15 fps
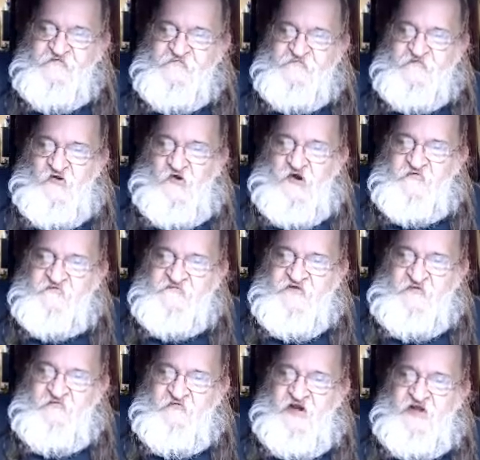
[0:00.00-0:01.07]
so I was
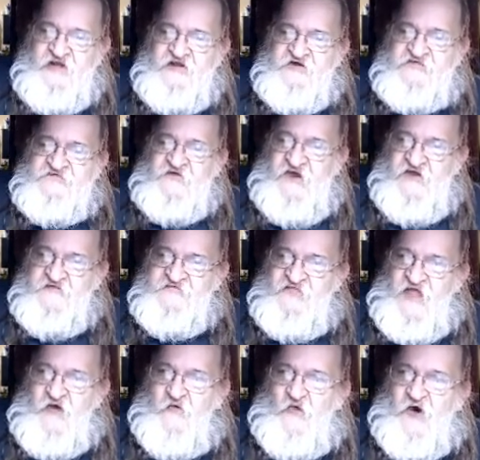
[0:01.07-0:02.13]
getting ready to change
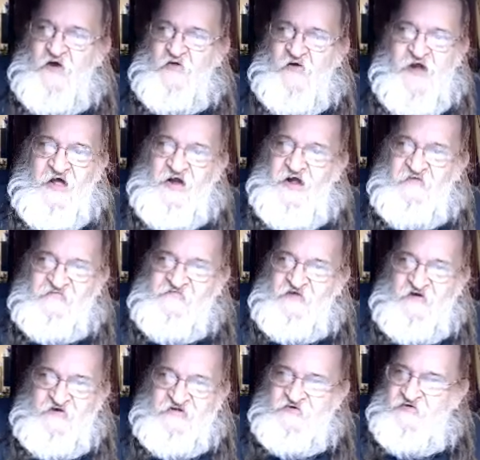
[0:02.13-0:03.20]
that water out. I was
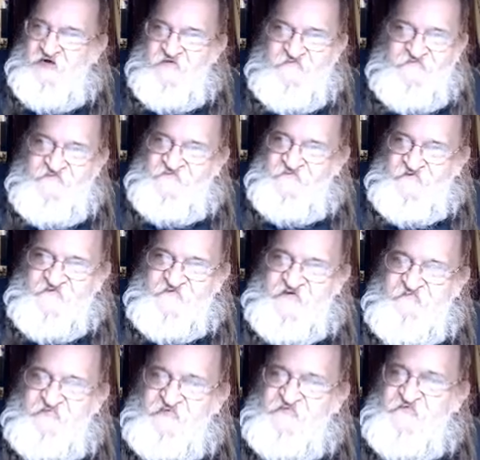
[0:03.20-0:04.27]
going to do a
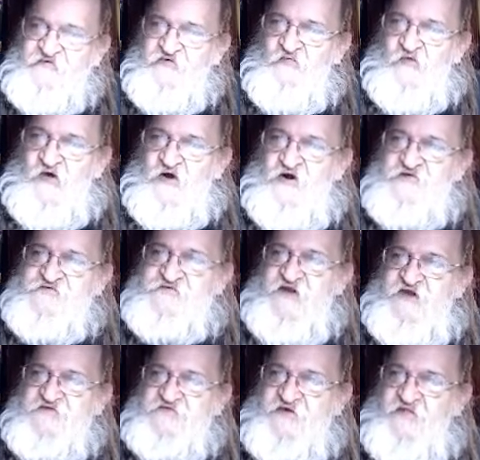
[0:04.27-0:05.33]
60% water
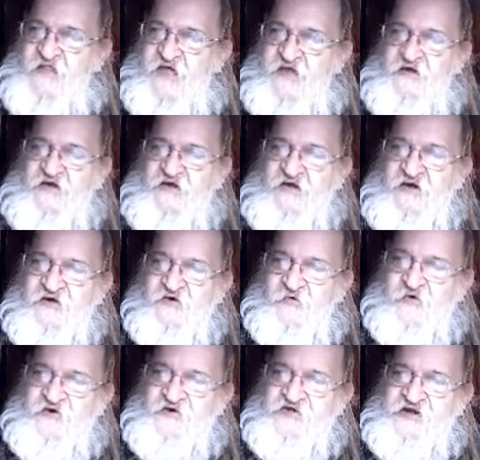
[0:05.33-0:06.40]
change on that
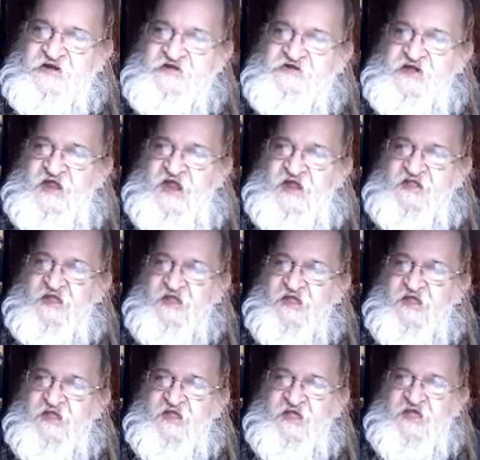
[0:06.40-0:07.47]
quarantine tank,
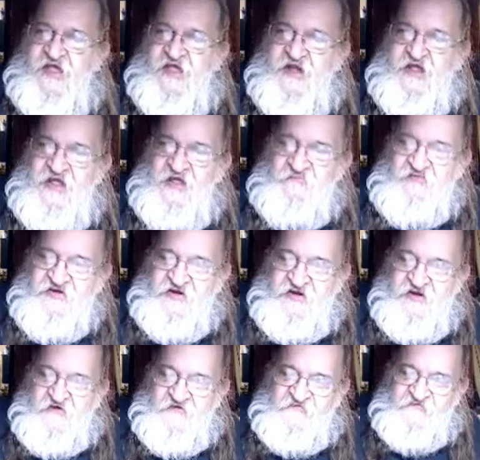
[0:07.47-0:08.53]
and I happened to
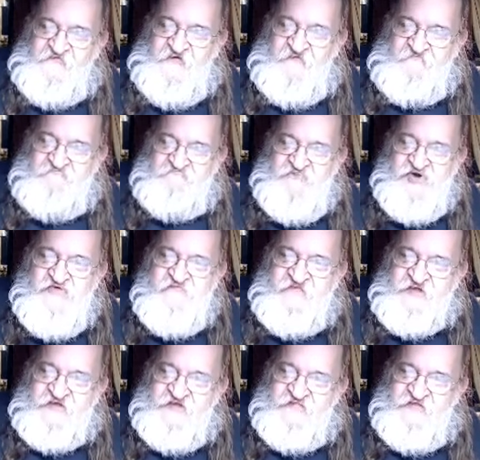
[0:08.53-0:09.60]
notice something
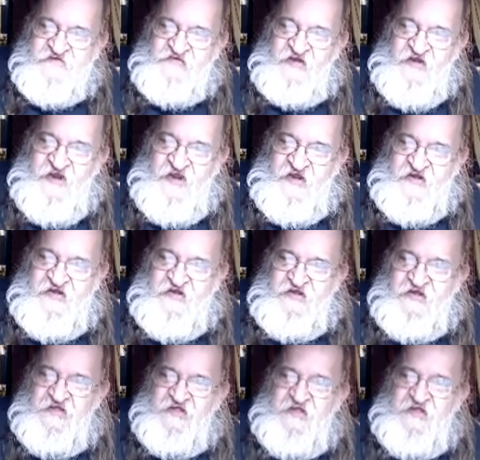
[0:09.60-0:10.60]
moving in the tank.